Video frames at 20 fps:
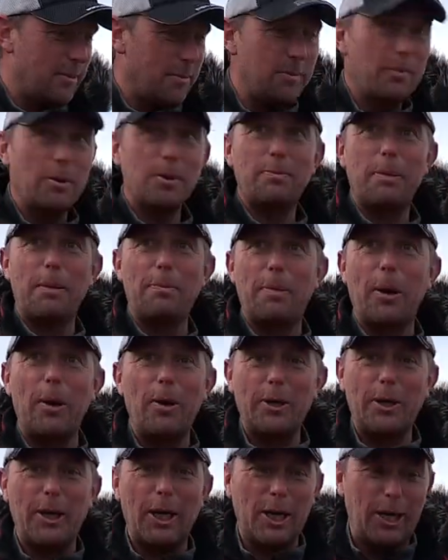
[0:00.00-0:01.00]
it must be
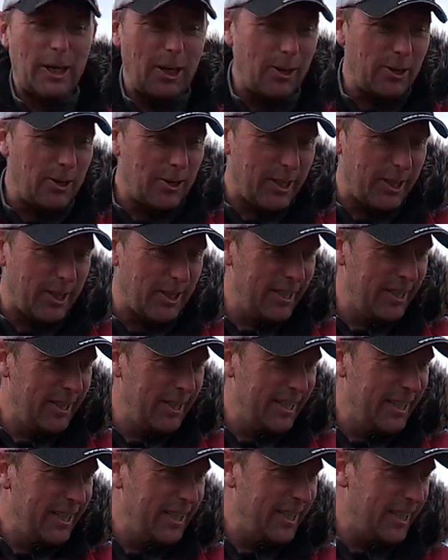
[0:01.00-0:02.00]
pike o'clock.
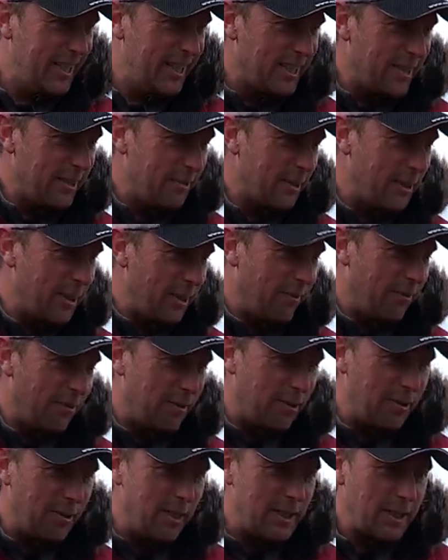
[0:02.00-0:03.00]
That's the word
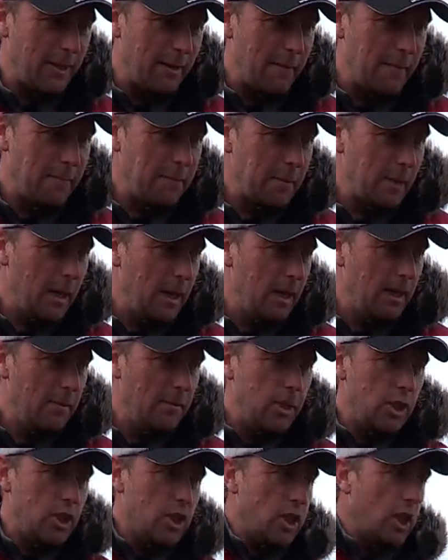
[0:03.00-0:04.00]
for it.
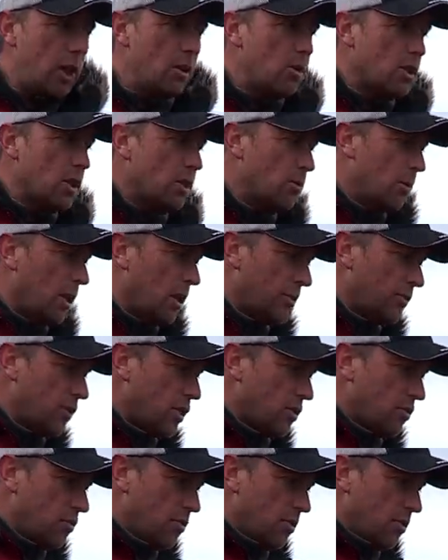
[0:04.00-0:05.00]
But it shows as well. I've
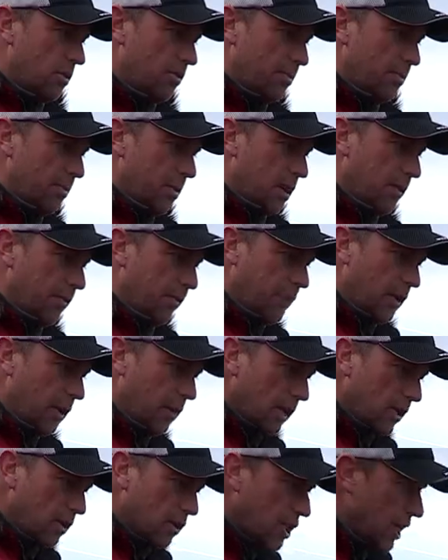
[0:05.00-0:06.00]
just a few
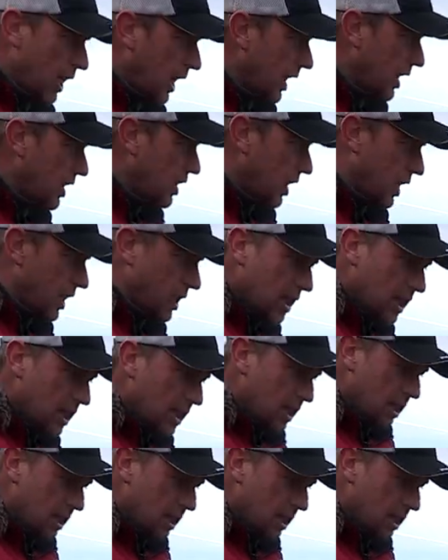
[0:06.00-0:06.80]
little changes.